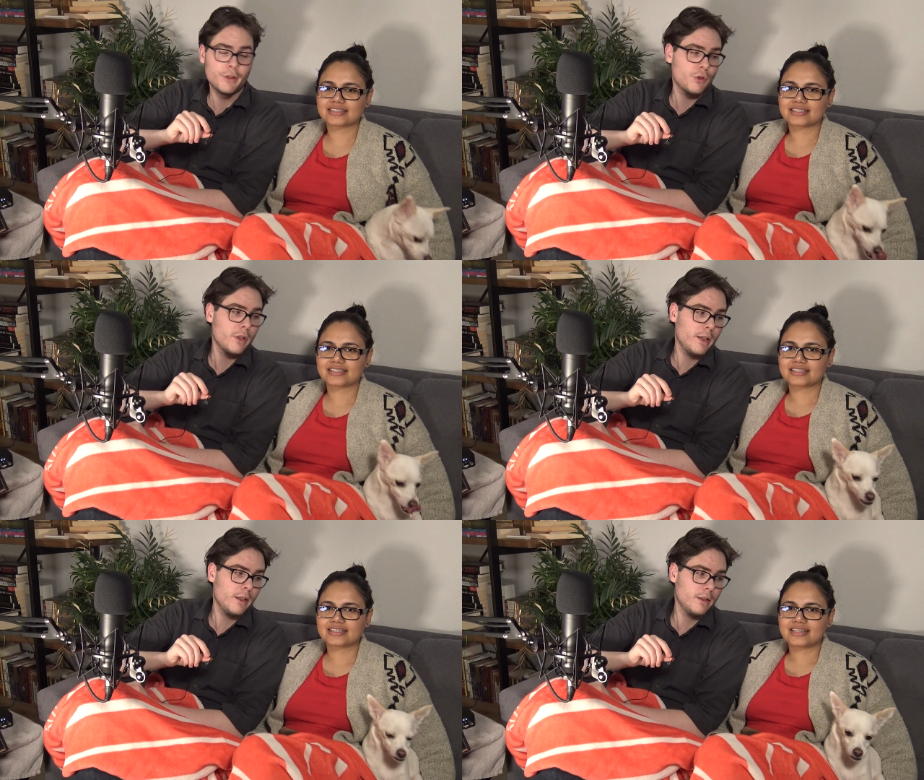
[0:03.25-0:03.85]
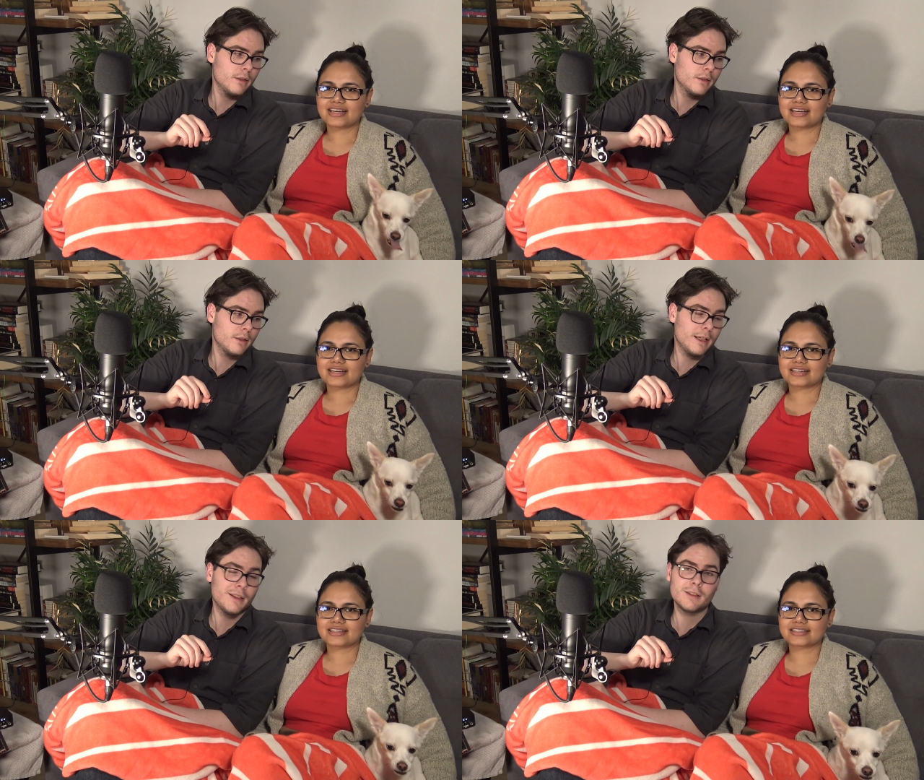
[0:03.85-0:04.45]
Speaker 1: yesterday
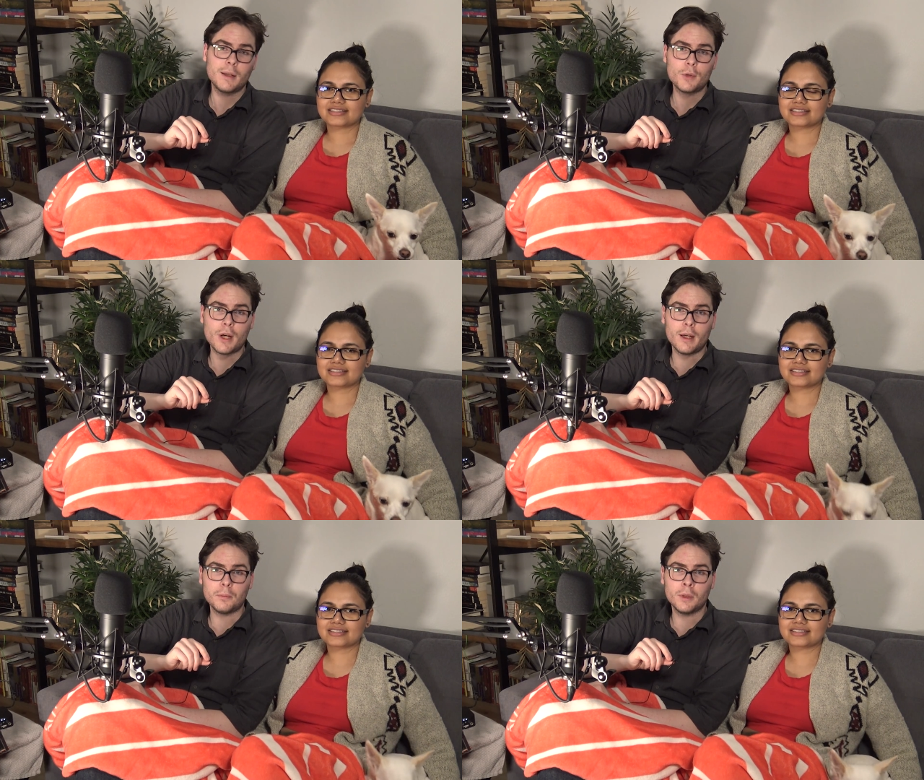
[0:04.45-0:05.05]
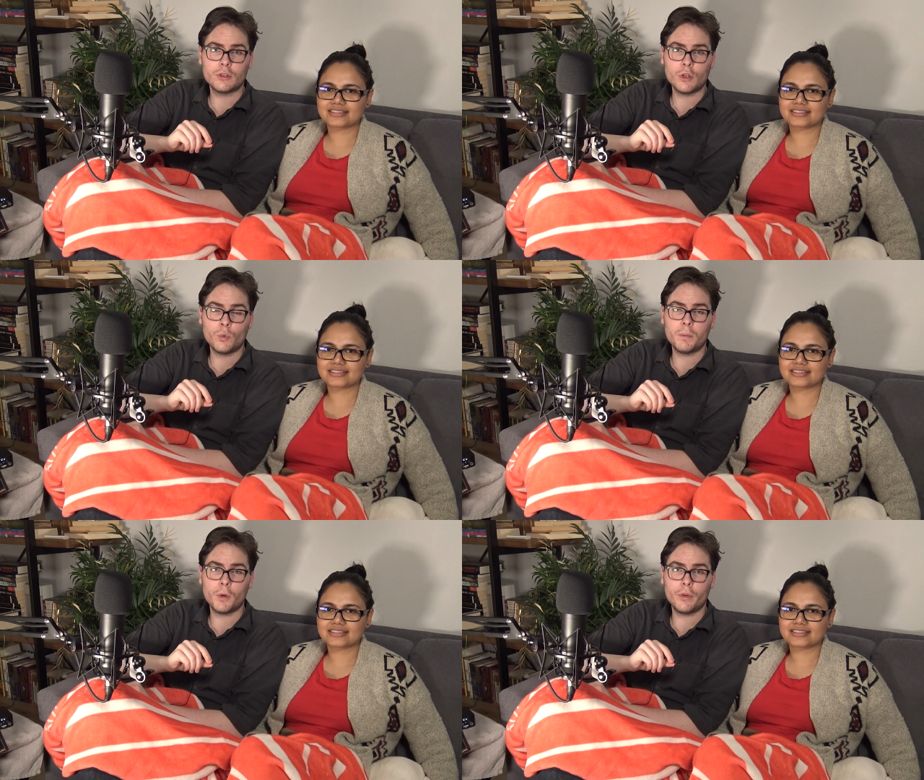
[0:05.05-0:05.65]
at the same time. So
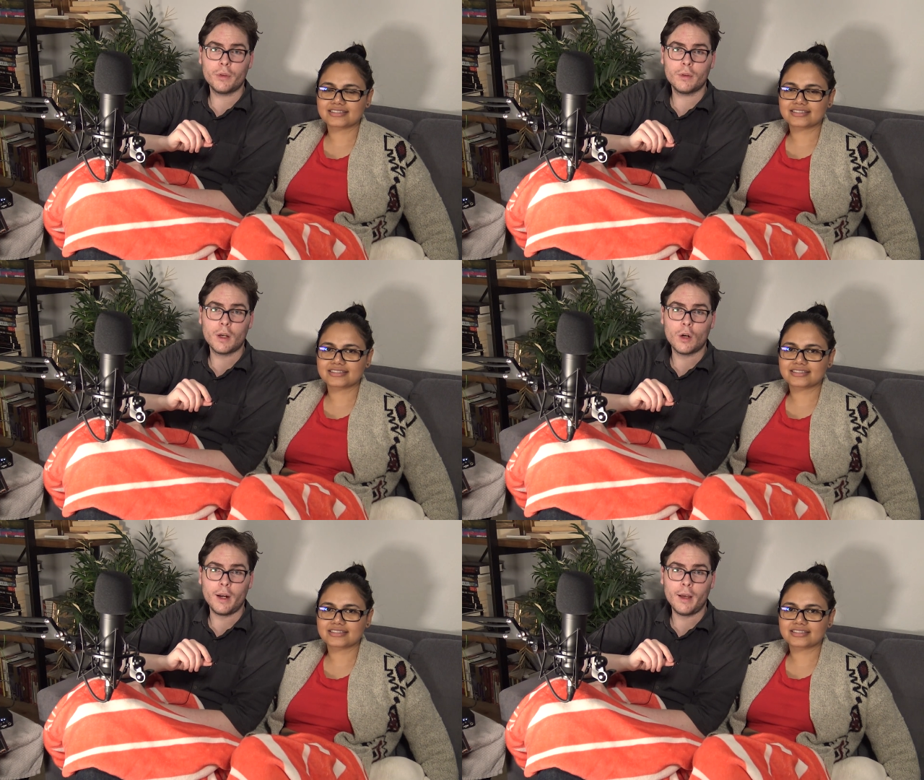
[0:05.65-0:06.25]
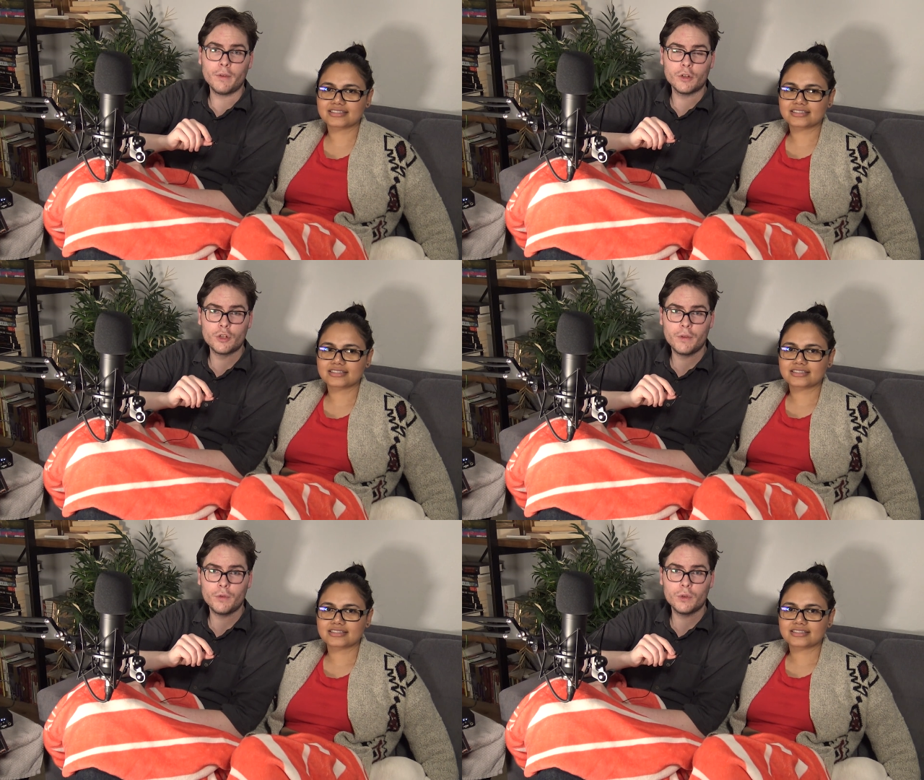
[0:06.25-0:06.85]
we both are having
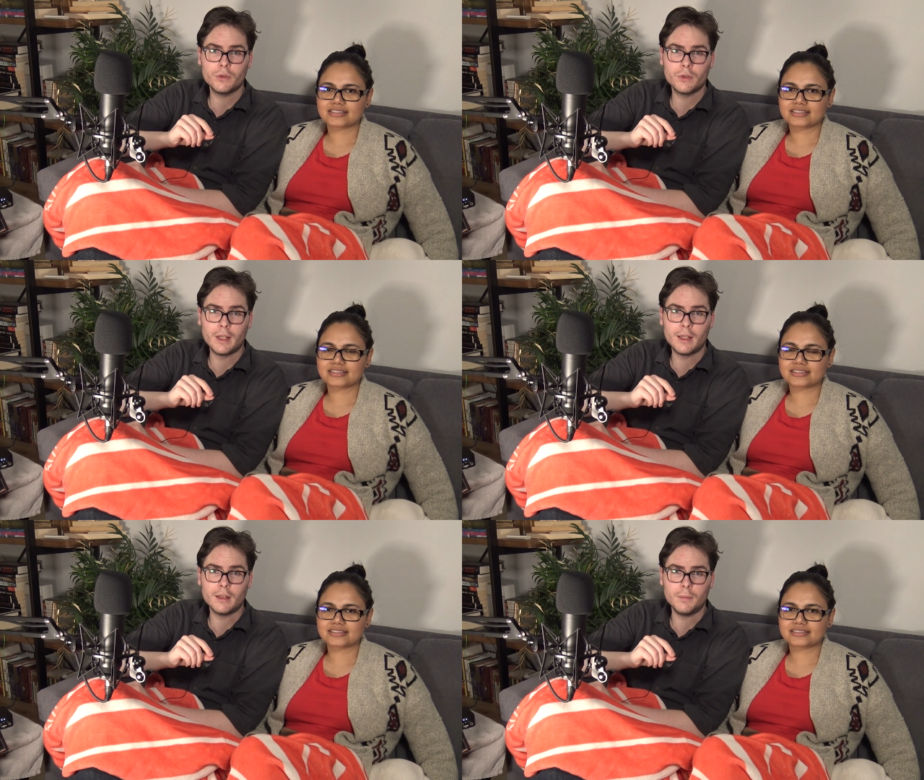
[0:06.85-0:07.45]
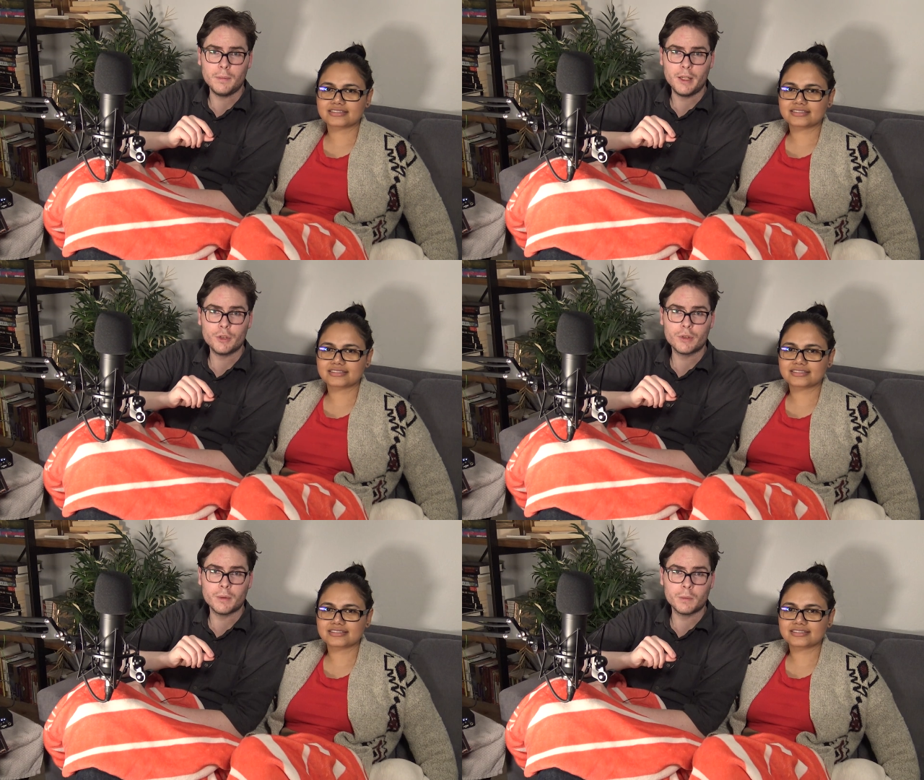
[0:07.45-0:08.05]
shivers and
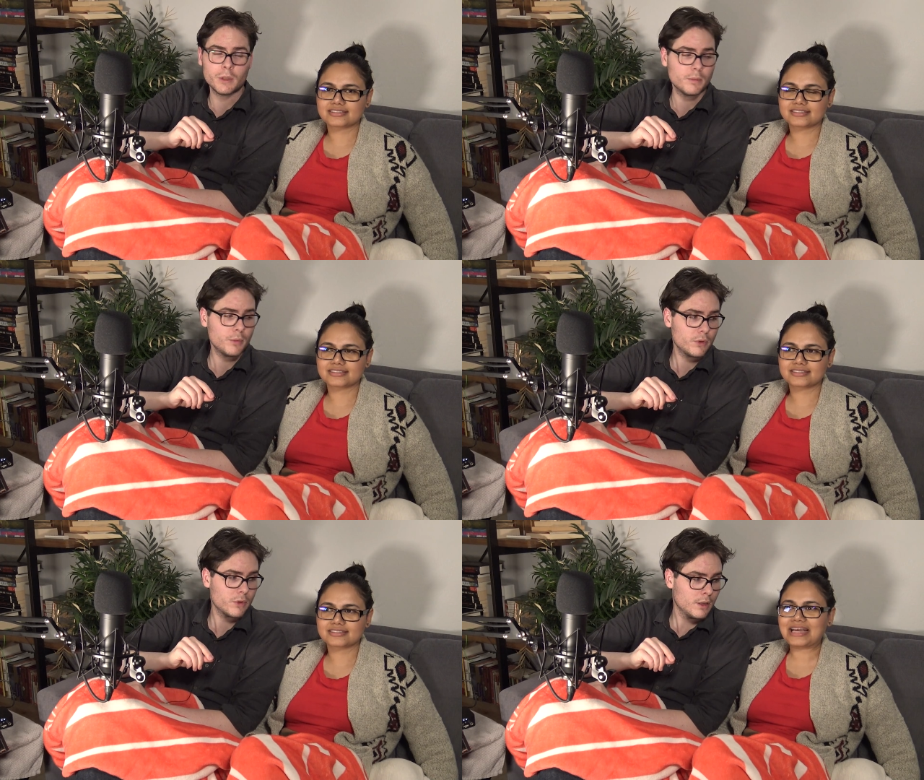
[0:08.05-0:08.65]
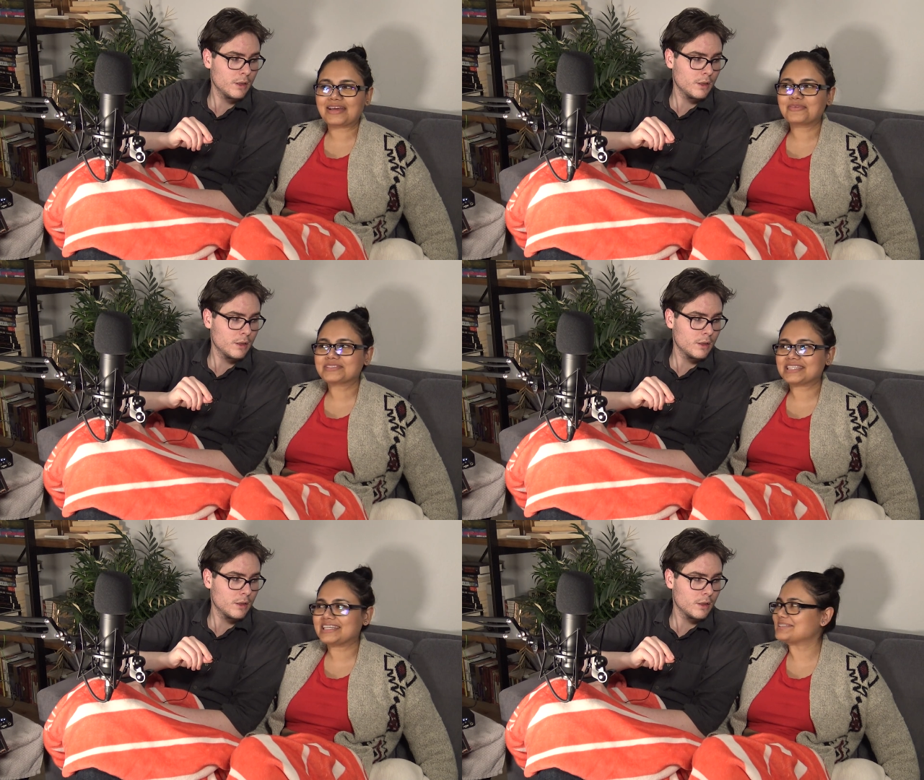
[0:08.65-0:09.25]
major symptoms.
Speaker 2: I
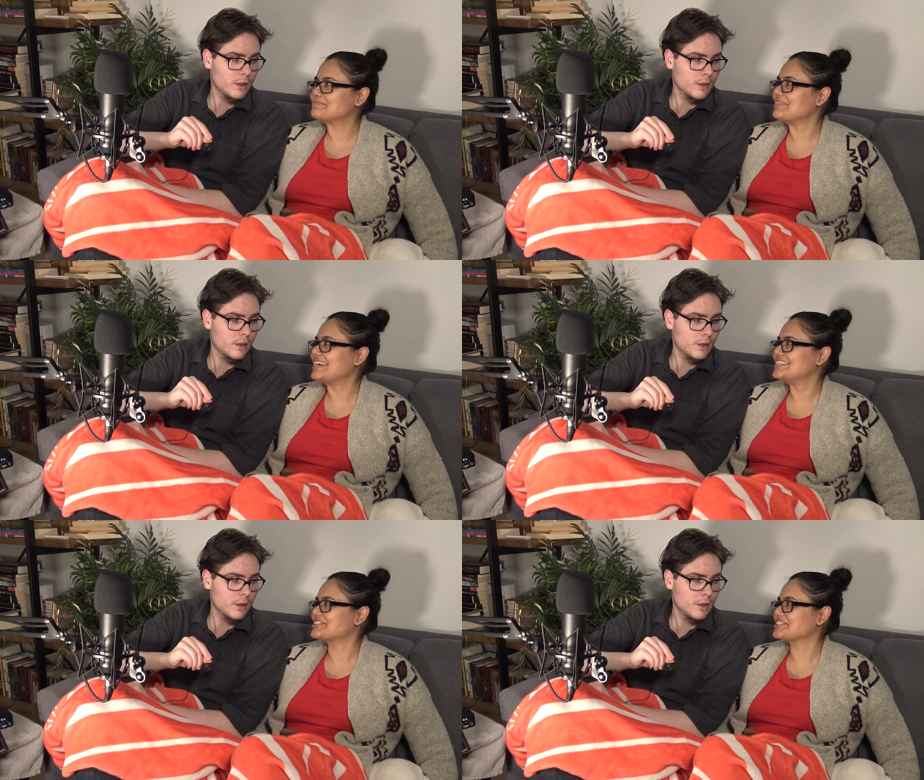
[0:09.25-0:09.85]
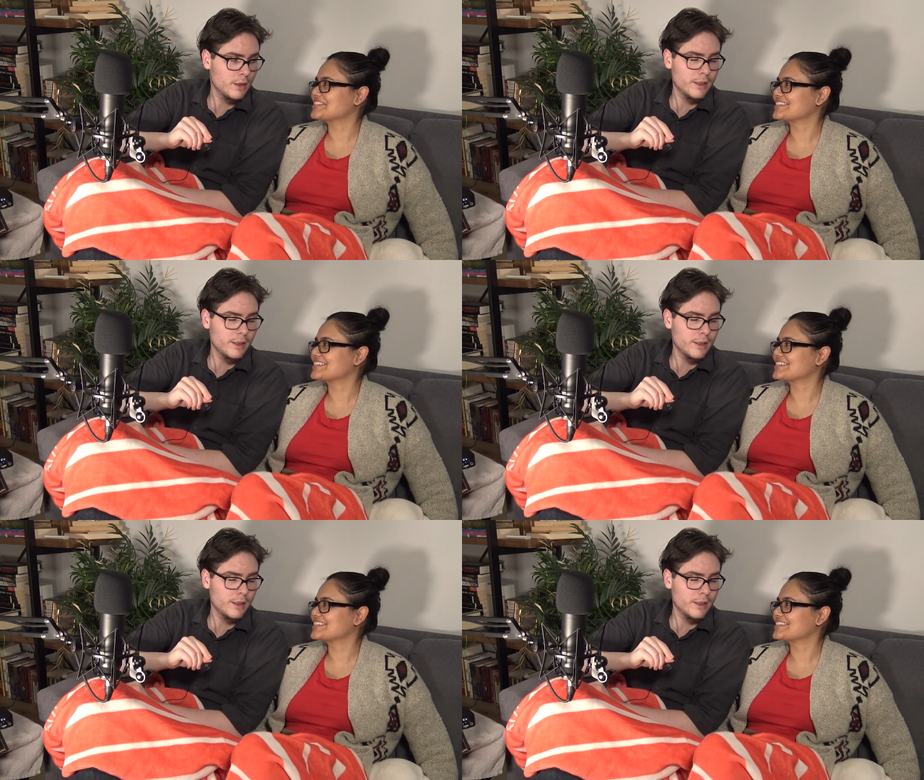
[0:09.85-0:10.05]
don't say it's major.